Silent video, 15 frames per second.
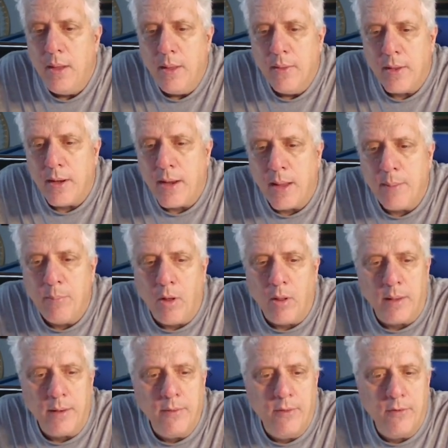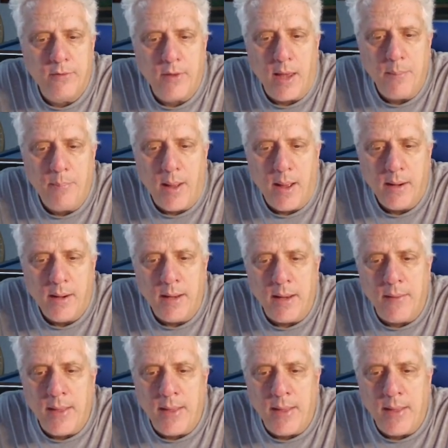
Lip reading: 9 ball into the side pocket, and